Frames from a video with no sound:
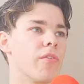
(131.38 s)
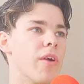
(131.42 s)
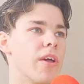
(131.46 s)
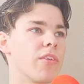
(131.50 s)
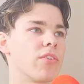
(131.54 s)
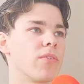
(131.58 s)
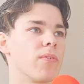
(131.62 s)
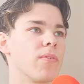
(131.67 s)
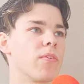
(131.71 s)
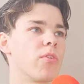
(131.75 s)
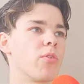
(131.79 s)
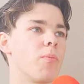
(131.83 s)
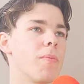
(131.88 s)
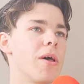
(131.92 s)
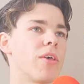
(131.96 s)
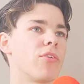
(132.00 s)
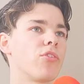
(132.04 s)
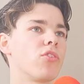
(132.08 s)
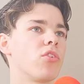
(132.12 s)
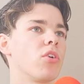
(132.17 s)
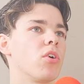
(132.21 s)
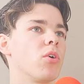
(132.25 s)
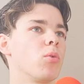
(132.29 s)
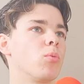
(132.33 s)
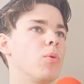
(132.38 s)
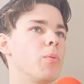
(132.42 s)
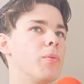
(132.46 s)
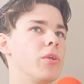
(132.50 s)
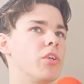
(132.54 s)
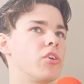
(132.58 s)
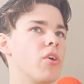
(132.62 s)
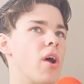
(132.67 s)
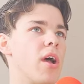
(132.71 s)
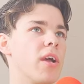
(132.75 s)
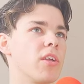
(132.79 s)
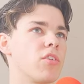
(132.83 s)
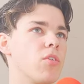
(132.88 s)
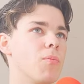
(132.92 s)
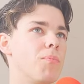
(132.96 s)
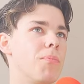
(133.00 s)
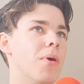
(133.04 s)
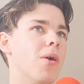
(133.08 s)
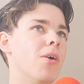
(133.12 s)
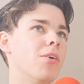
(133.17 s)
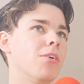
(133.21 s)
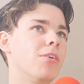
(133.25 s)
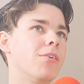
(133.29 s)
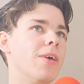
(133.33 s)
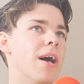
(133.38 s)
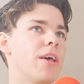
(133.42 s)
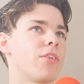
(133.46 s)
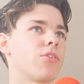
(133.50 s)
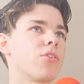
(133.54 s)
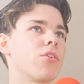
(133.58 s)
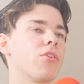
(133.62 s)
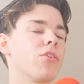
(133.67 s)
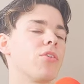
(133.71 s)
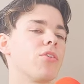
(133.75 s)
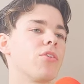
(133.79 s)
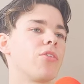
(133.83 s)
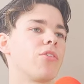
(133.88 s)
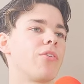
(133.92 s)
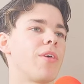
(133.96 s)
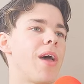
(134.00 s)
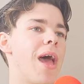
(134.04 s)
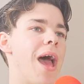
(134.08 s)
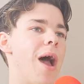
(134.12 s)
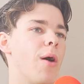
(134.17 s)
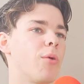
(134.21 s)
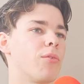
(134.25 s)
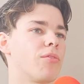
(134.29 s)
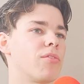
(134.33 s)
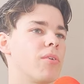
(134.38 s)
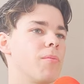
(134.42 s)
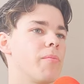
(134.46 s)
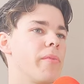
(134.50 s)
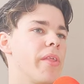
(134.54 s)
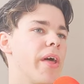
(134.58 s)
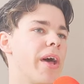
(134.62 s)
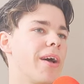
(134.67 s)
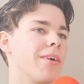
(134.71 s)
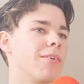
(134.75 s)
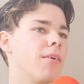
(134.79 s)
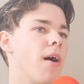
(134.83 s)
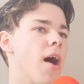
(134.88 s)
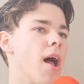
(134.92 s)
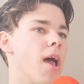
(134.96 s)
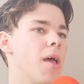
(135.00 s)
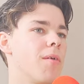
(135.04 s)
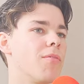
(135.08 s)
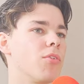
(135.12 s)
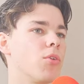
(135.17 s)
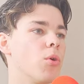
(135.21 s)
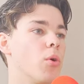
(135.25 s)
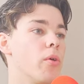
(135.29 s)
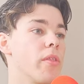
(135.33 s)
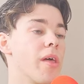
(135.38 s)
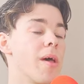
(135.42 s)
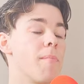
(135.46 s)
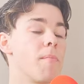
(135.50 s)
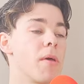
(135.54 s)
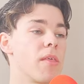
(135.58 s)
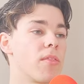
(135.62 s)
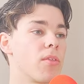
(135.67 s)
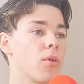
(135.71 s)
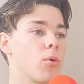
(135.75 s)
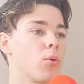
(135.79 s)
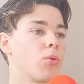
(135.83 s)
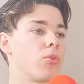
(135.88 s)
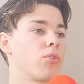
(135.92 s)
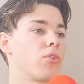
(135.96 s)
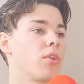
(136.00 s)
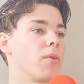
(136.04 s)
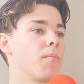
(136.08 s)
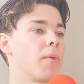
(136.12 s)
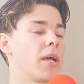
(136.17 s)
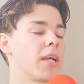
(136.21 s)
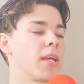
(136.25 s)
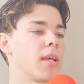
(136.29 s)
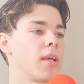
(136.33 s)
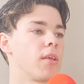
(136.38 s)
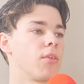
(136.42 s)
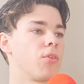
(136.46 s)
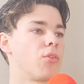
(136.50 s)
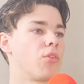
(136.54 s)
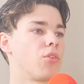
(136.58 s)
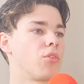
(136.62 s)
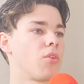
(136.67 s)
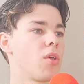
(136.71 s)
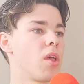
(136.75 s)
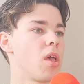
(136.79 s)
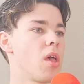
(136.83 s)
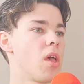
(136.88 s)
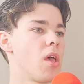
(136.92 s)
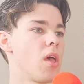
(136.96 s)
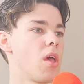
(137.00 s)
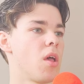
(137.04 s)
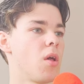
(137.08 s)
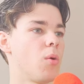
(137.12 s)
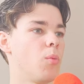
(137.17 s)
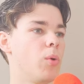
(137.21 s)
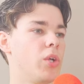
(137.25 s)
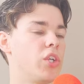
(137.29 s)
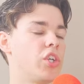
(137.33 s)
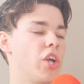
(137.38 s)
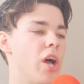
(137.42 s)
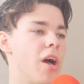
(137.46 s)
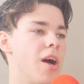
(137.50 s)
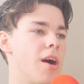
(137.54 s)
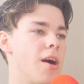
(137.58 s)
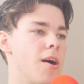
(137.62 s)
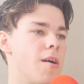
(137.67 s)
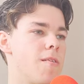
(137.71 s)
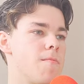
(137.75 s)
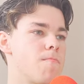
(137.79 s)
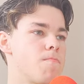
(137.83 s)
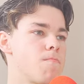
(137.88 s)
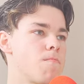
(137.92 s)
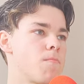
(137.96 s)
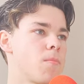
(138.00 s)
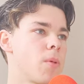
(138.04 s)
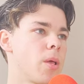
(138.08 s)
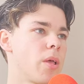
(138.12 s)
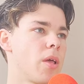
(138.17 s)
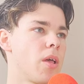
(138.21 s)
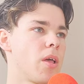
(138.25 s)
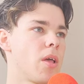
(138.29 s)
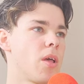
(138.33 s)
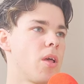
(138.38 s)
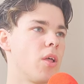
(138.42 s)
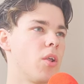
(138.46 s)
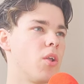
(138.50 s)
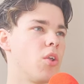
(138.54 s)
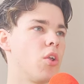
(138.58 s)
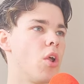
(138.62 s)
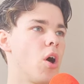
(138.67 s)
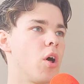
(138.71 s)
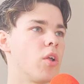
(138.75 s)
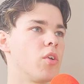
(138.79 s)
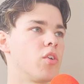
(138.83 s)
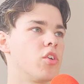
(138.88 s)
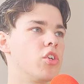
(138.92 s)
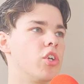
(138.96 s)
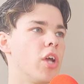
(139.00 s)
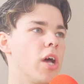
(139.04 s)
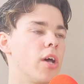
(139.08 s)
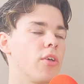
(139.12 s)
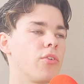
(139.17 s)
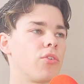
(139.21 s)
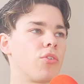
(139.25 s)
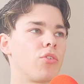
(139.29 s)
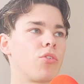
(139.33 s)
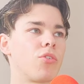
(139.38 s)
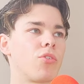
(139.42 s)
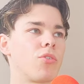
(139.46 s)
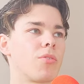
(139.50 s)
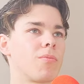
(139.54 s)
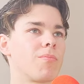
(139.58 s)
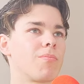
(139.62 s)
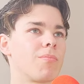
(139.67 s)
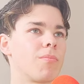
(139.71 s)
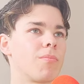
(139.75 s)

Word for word: rest of the semester, we'll be trying to pull lessons out from their lives or their mythos, in my case, which are not just